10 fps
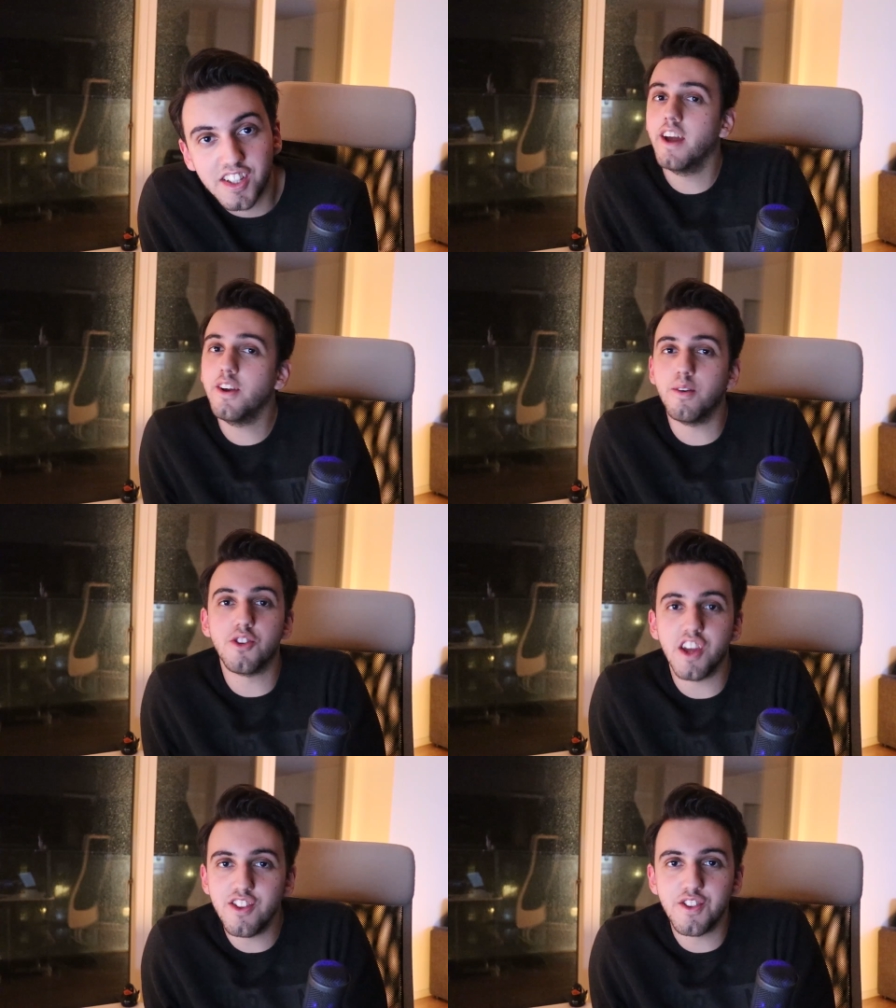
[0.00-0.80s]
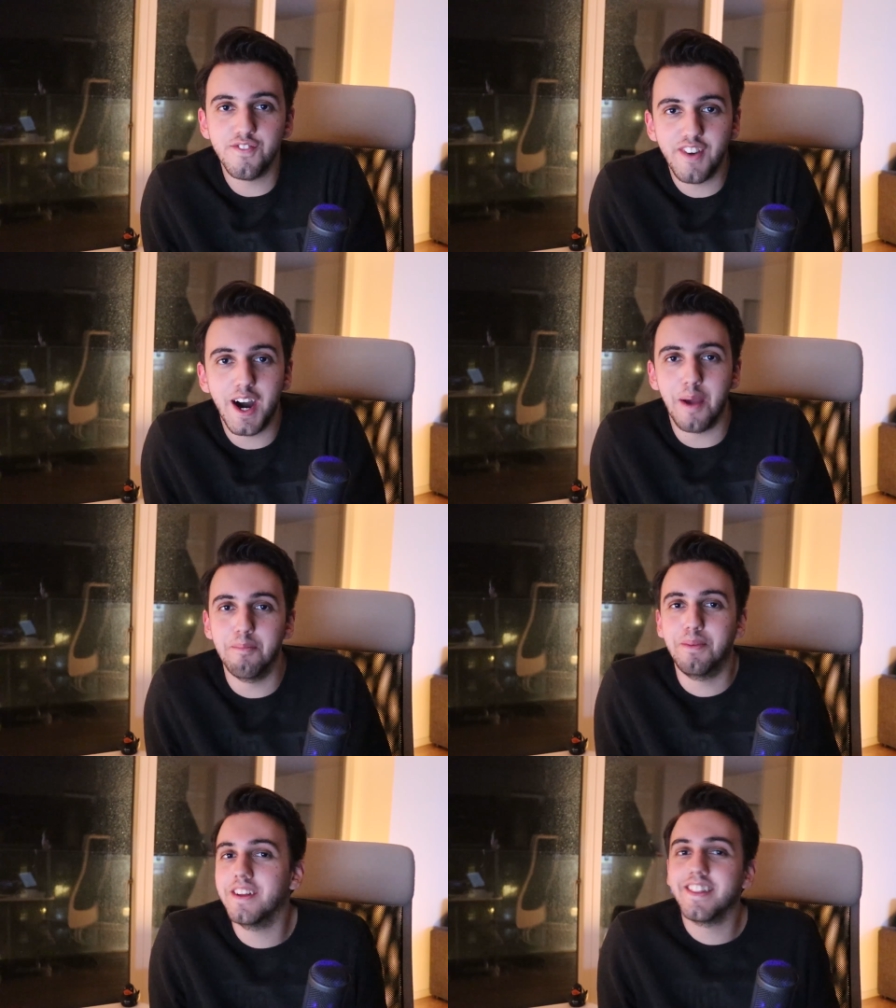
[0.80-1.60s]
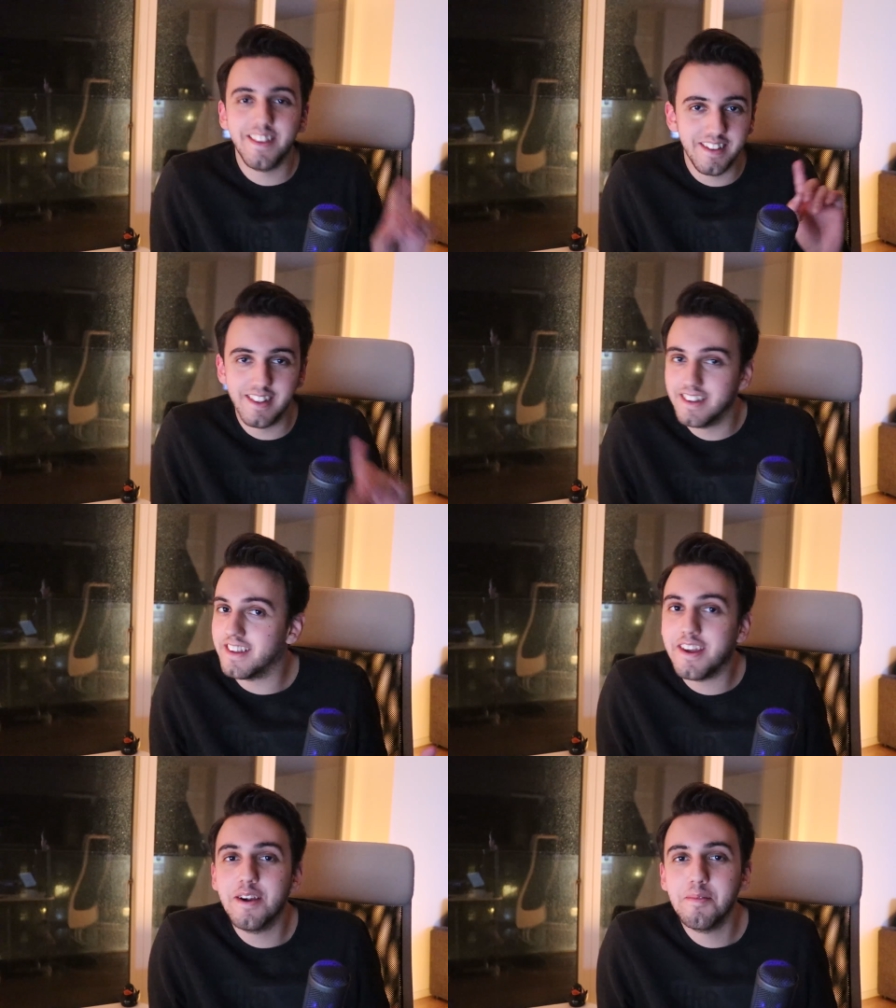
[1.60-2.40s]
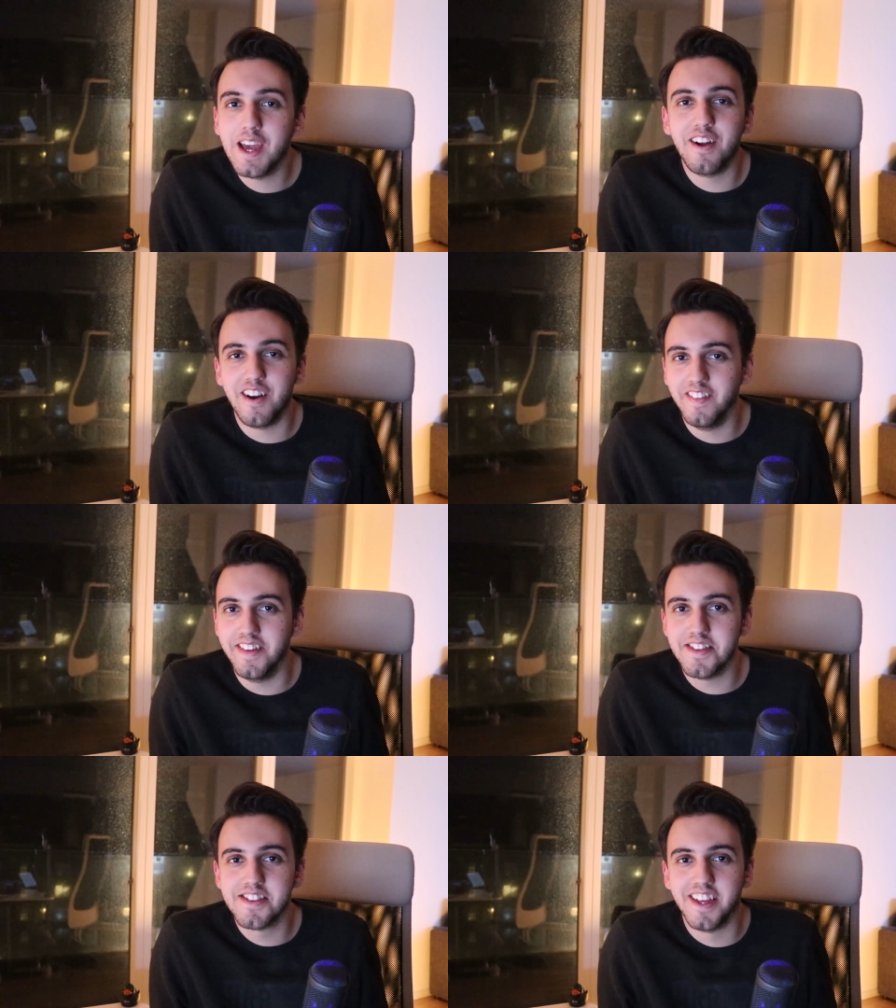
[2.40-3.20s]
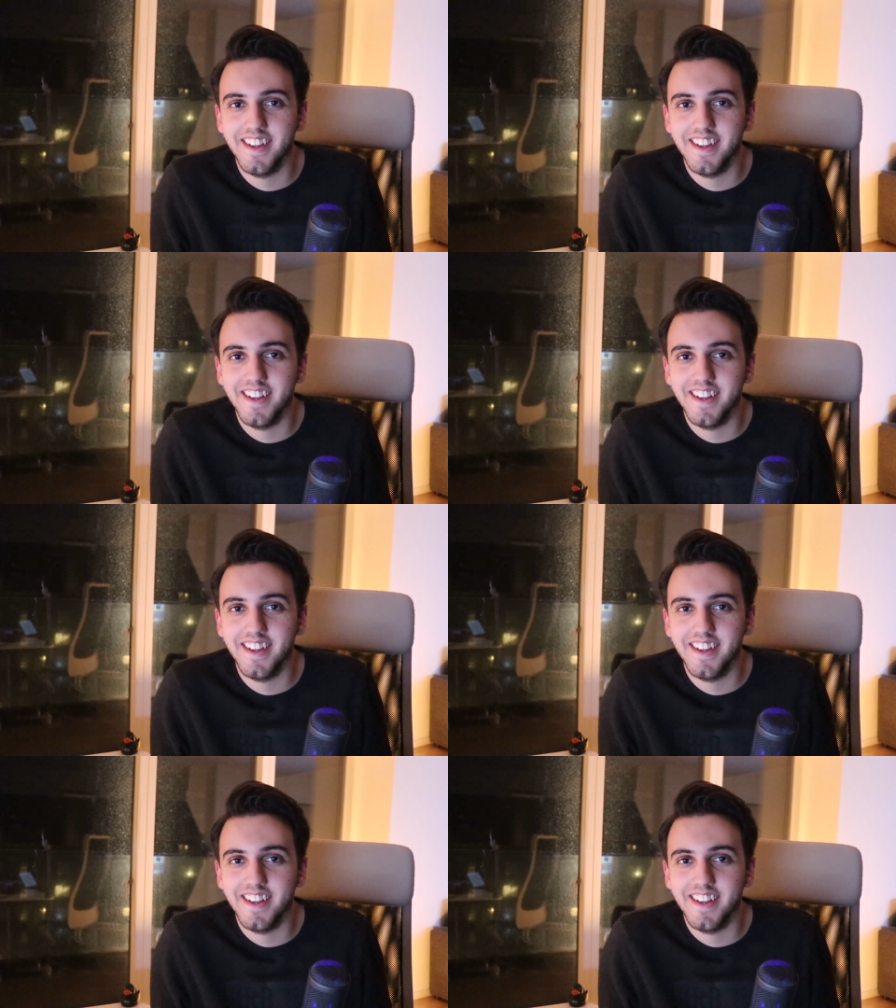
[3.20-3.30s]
I know, changing vibe, but hear me out on this.